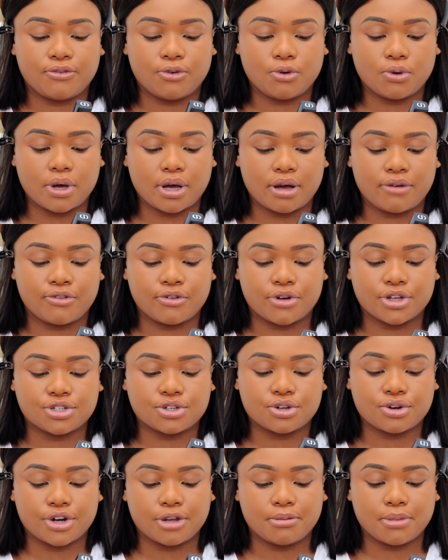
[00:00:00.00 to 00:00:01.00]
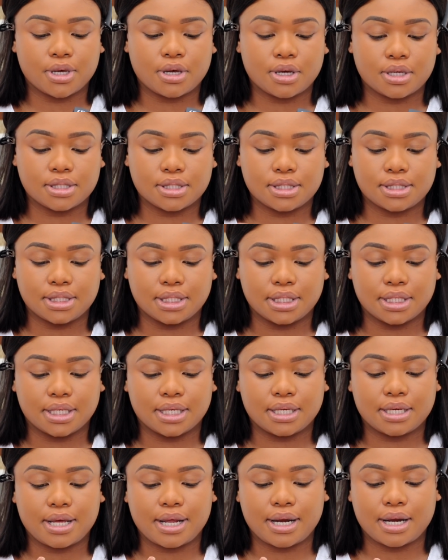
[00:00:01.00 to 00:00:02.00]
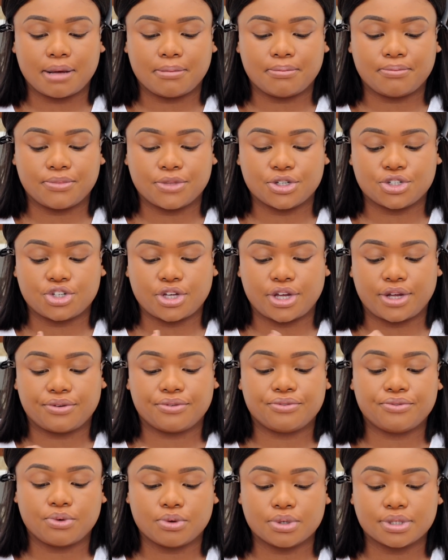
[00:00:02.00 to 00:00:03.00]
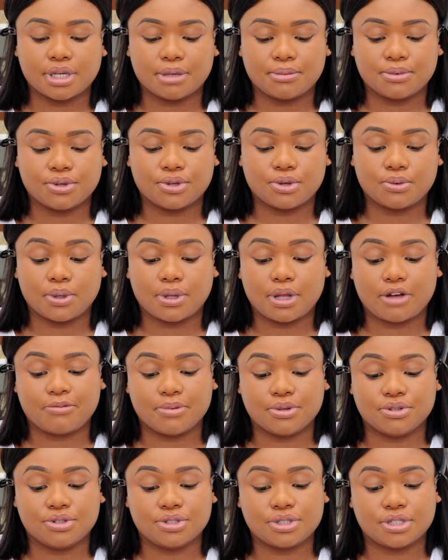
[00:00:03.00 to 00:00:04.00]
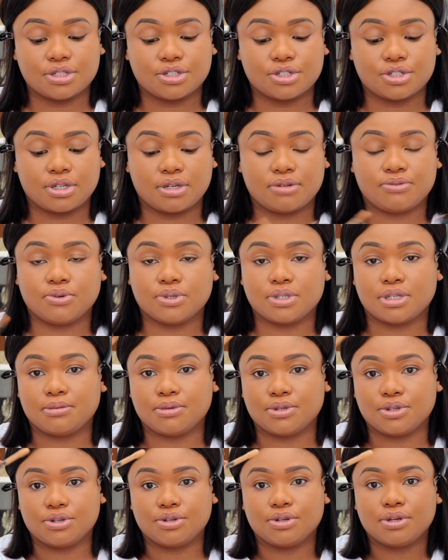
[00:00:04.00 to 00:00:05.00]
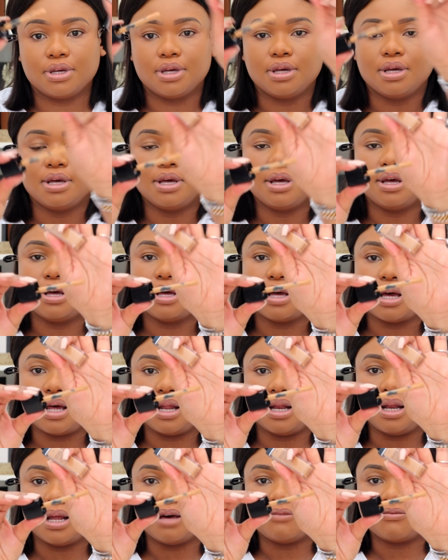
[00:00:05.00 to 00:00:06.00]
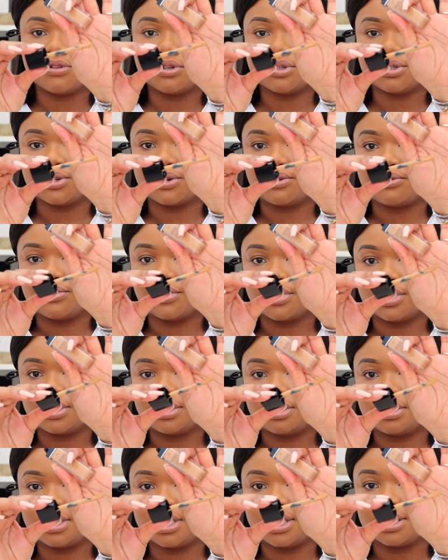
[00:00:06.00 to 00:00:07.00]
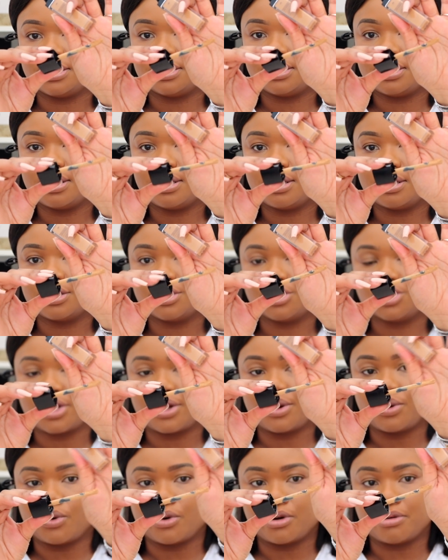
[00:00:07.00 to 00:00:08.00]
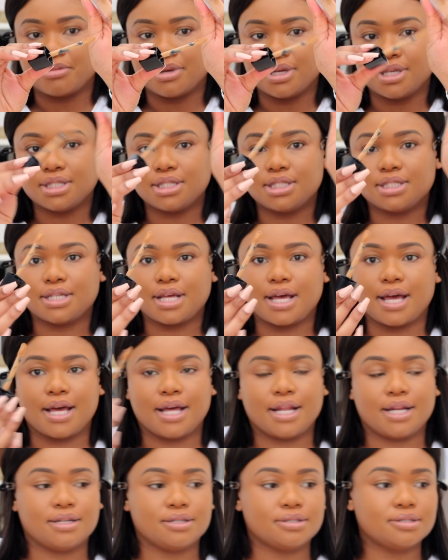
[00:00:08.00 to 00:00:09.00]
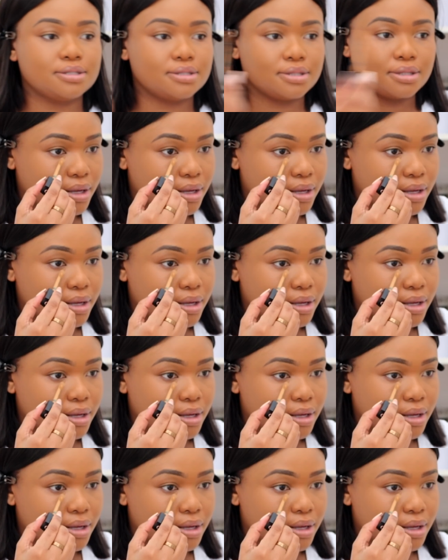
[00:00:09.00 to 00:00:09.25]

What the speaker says: full coverage creamy concealer, and I'm the shade 4W, or I've been using the shade 4W. I love the doe foot. It's ginormous, and